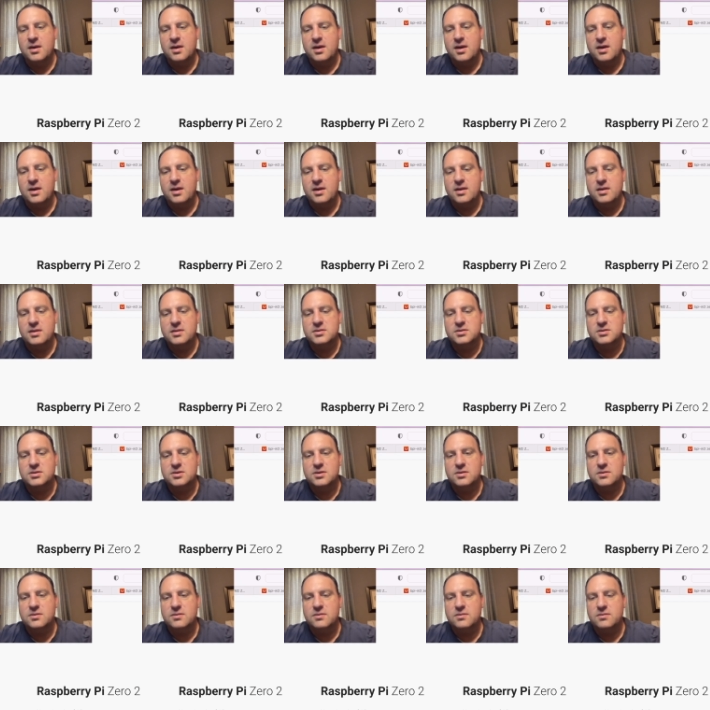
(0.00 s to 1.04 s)
And
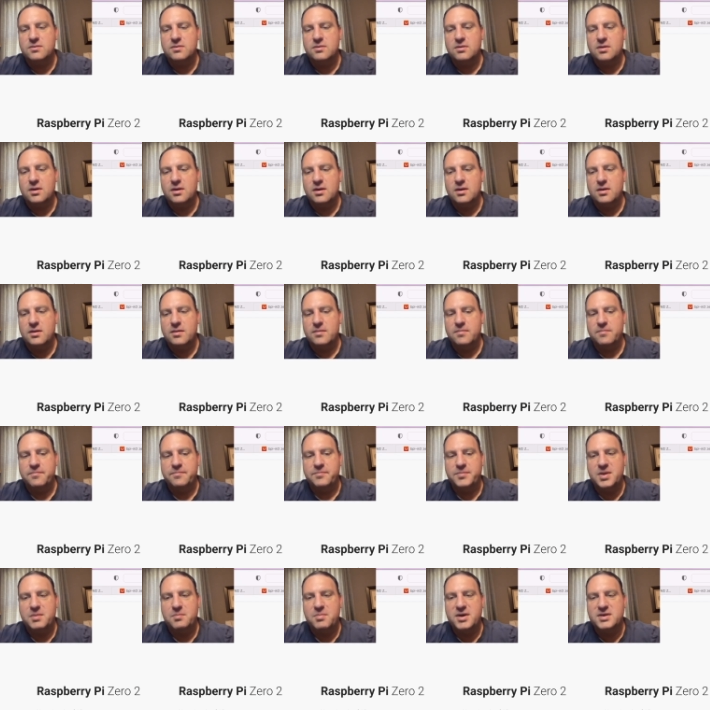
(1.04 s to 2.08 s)
so um,
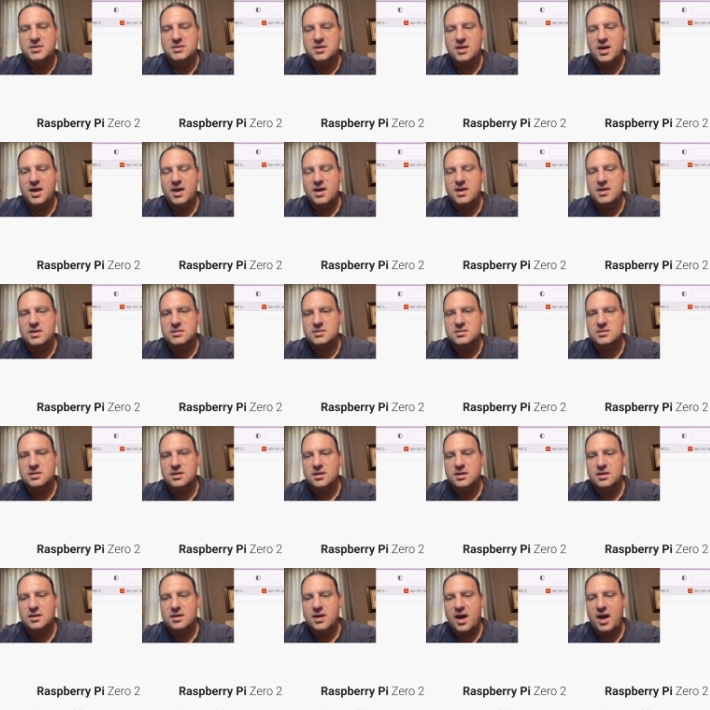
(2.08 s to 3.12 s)
it basically has
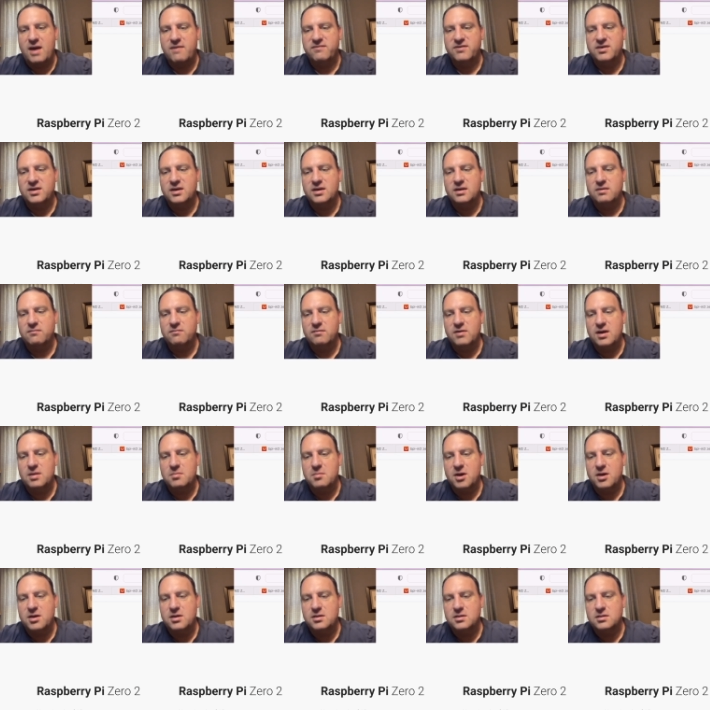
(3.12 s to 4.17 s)
uh, half a gig of RAM
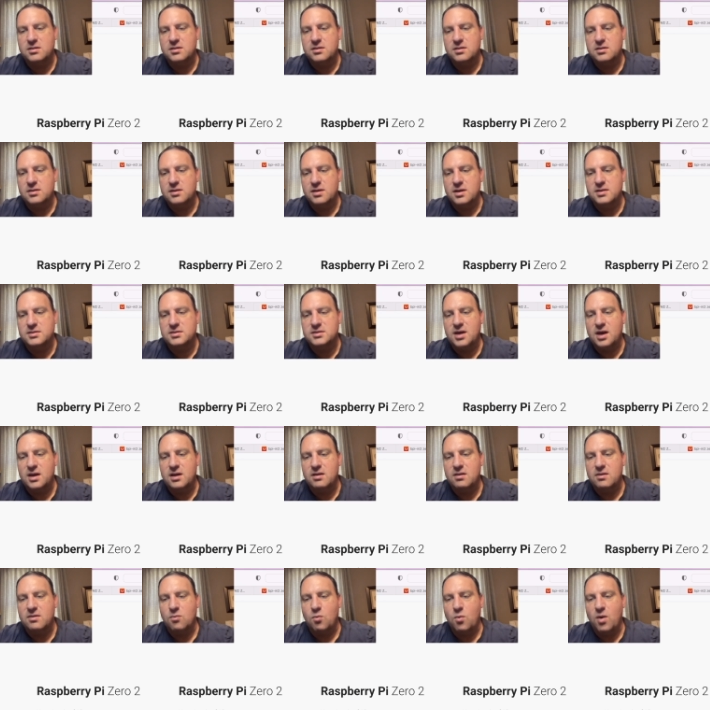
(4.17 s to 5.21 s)
on it. It's got
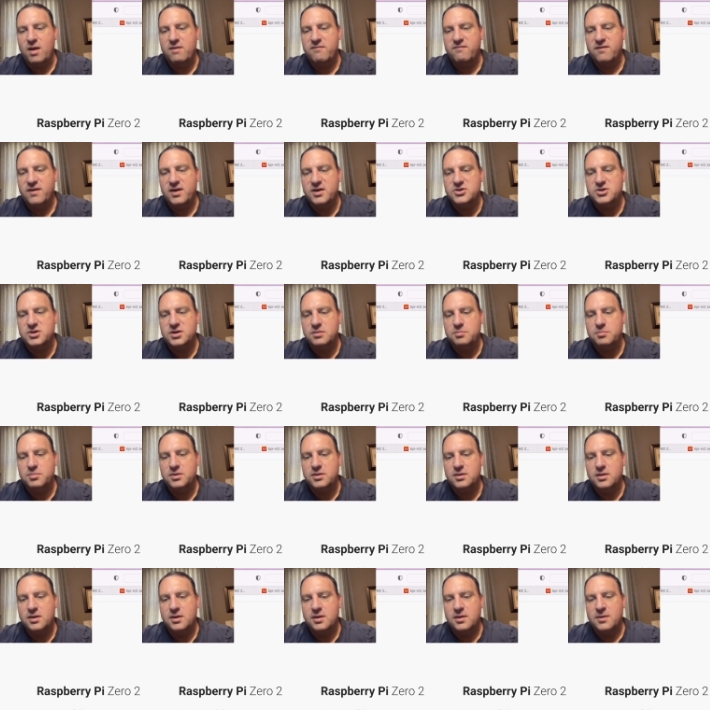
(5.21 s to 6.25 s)
a Wi-Fi chip,
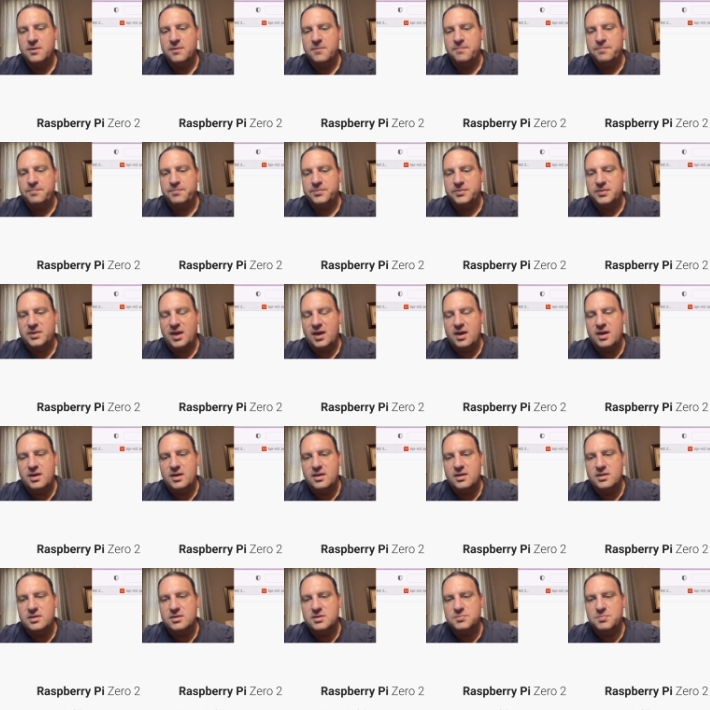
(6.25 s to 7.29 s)

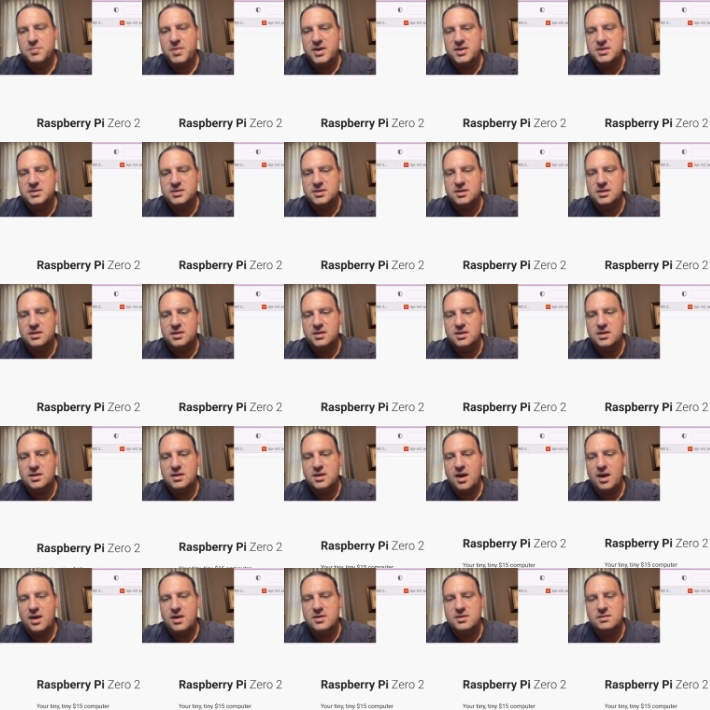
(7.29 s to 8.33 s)
and it's basically
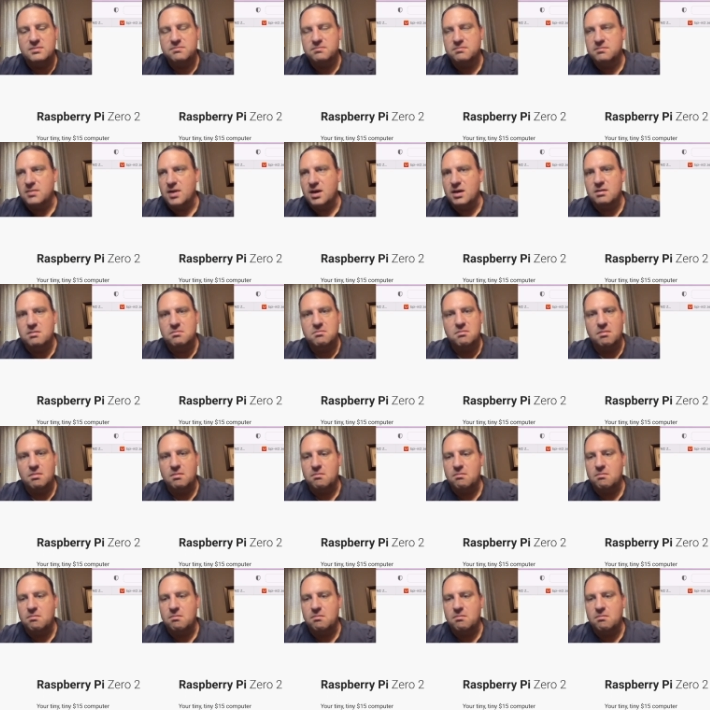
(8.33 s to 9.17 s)
a um,